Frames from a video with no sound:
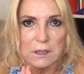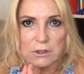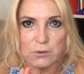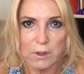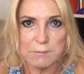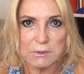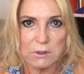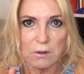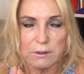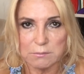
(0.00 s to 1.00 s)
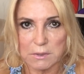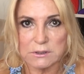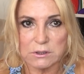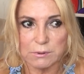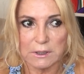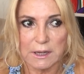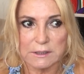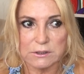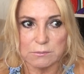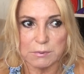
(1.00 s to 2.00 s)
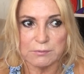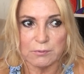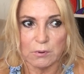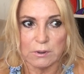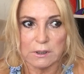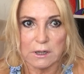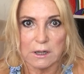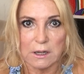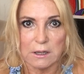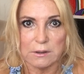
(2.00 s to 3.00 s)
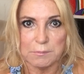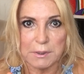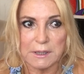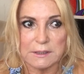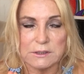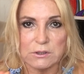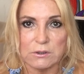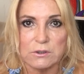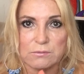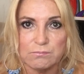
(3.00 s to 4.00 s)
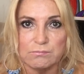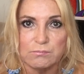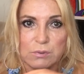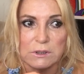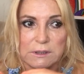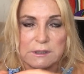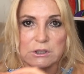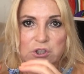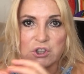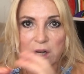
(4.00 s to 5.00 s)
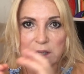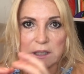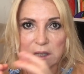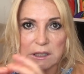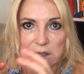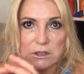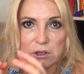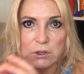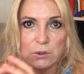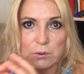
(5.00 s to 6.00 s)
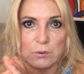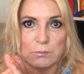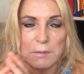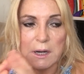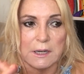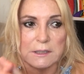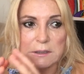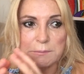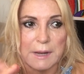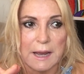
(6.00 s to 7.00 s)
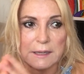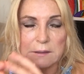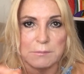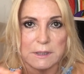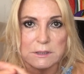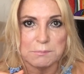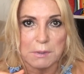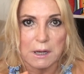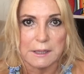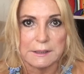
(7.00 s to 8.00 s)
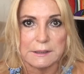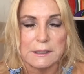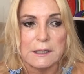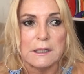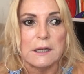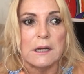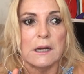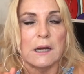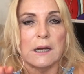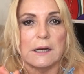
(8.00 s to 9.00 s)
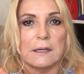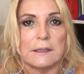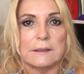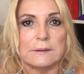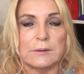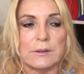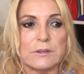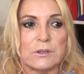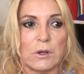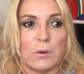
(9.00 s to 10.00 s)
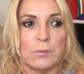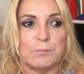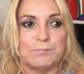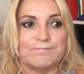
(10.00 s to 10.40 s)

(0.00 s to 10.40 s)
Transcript: a Tramadol and a muscle relaxer before uh, the pain starts really jutting into my back and my spine. Uh, so